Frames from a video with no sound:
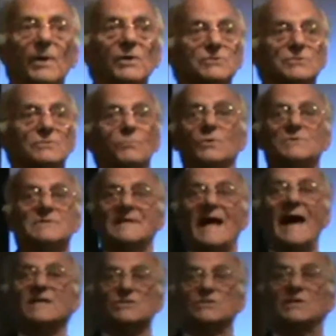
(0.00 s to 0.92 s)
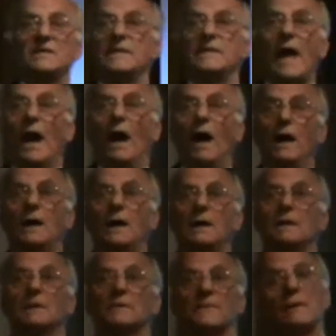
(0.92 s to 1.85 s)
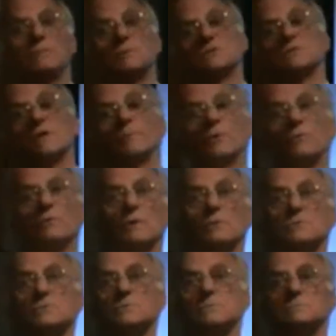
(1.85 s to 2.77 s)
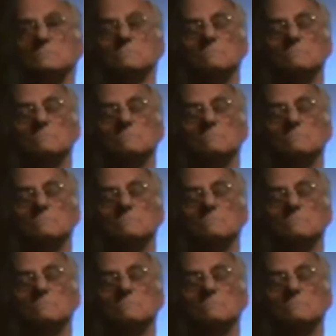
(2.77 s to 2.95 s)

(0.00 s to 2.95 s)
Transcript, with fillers: person wasn't actually there, they were somewhere else.